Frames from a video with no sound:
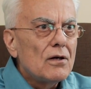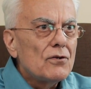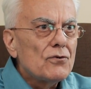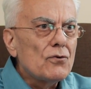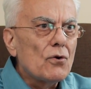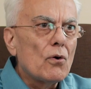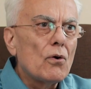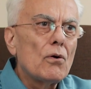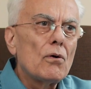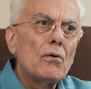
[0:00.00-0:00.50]

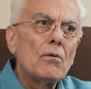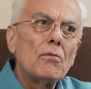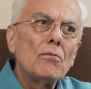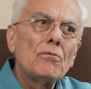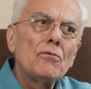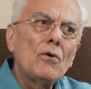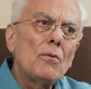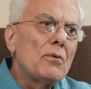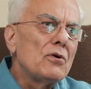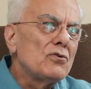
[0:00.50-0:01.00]
So
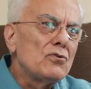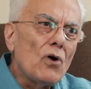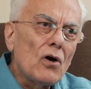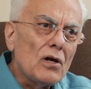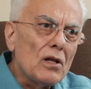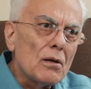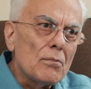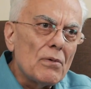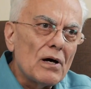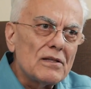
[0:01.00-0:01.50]
nobody's
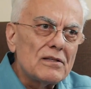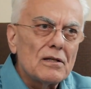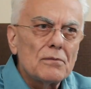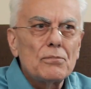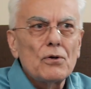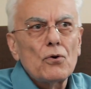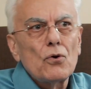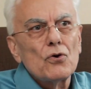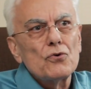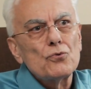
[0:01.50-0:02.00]
talking about that
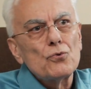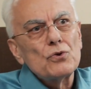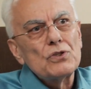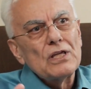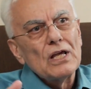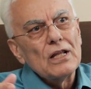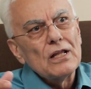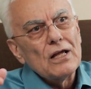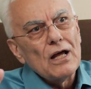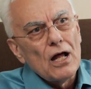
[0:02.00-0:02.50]
because we
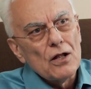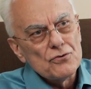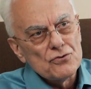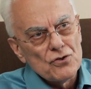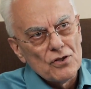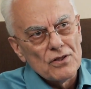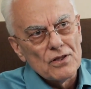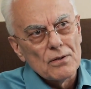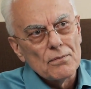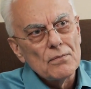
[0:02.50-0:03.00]
can't
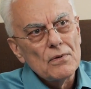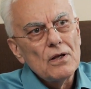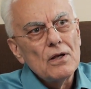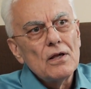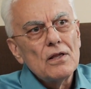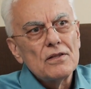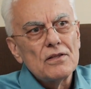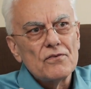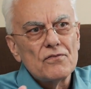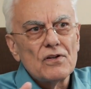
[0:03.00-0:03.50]
capture them.
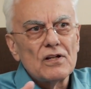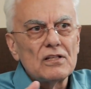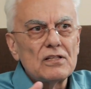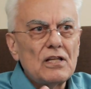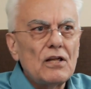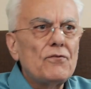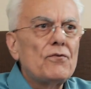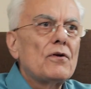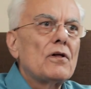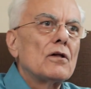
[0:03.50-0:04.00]
They're very
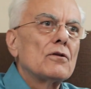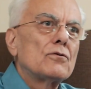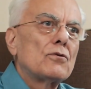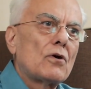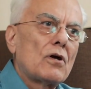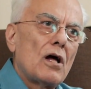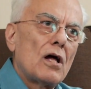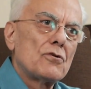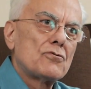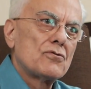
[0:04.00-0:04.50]
difficult to
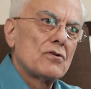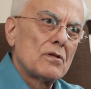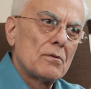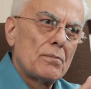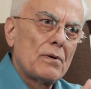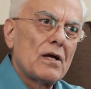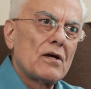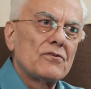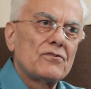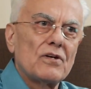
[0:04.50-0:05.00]
culture the
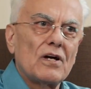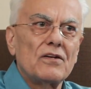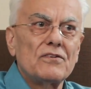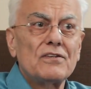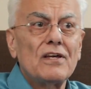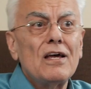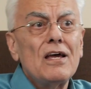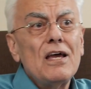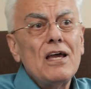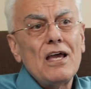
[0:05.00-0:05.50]

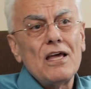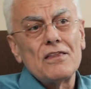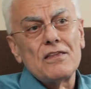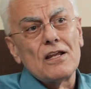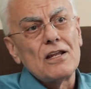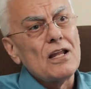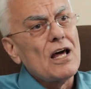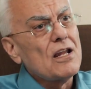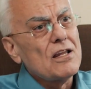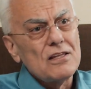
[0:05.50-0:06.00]
parasites. And
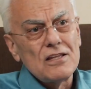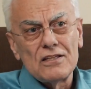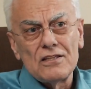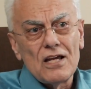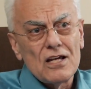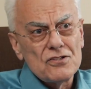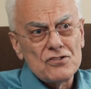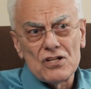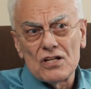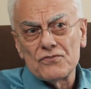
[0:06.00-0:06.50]
they're not in the
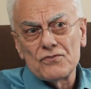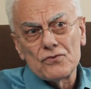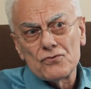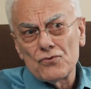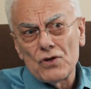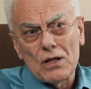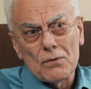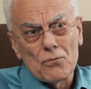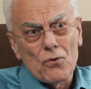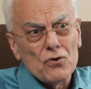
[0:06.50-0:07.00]
digestive
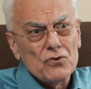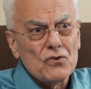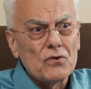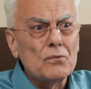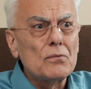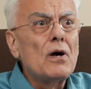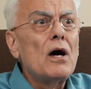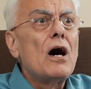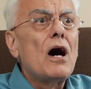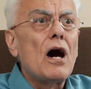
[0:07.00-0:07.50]
tract. Most of
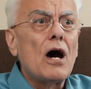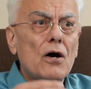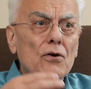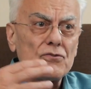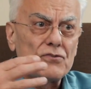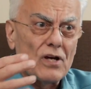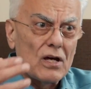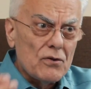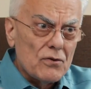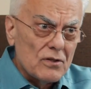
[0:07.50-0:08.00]
them are
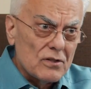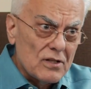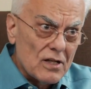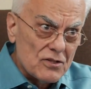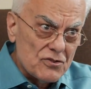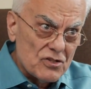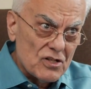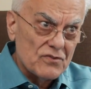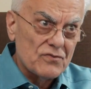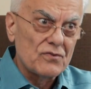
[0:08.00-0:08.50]
outside of the
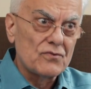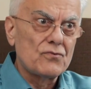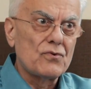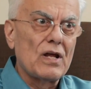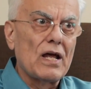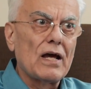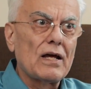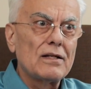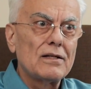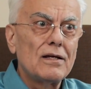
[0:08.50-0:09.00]
digestive
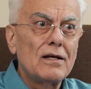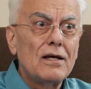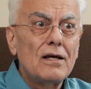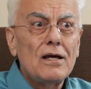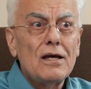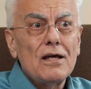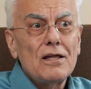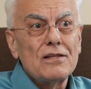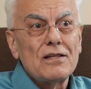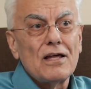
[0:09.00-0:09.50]
tract.
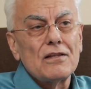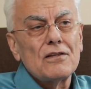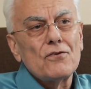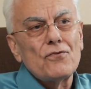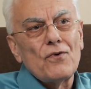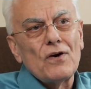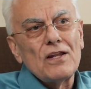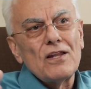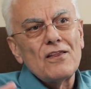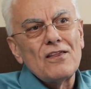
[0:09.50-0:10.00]
The other
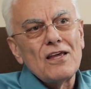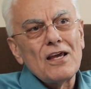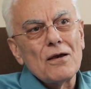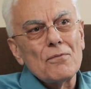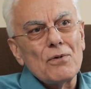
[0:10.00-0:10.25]
funny thing